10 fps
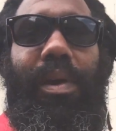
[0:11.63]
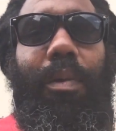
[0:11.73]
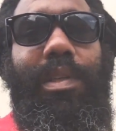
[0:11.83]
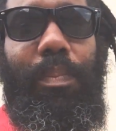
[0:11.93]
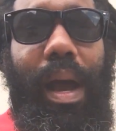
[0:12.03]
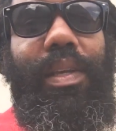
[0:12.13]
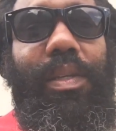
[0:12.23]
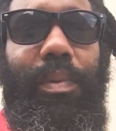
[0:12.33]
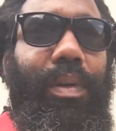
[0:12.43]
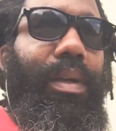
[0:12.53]
thought it was
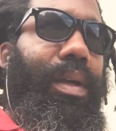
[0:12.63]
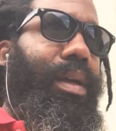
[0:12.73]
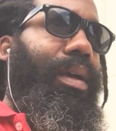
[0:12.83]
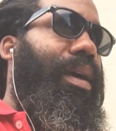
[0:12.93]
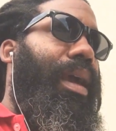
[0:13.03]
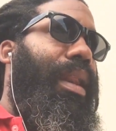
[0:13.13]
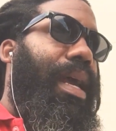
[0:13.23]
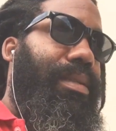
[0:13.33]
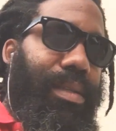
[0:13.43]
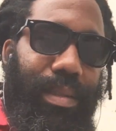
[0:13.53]
possible. And
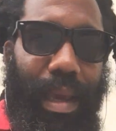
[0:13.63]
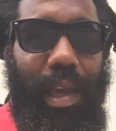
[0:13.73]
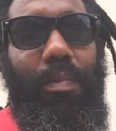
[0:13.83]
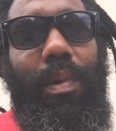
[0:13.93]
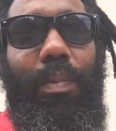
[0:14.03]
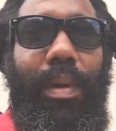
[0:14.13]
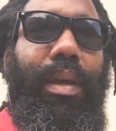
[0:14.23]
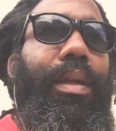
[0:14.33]
as the second one went